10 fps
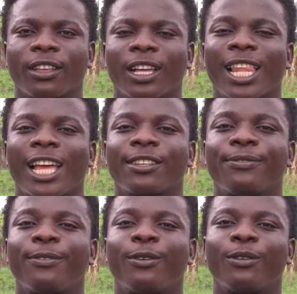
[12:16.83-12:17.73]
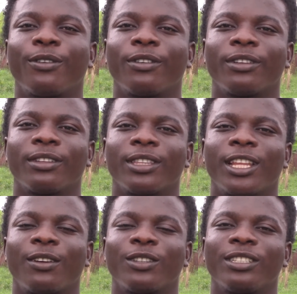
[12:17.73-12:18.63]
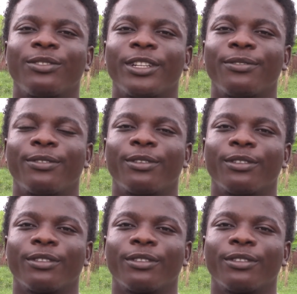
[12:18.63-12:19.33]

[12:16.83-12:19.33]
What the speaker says: Class 4. That was grade 4.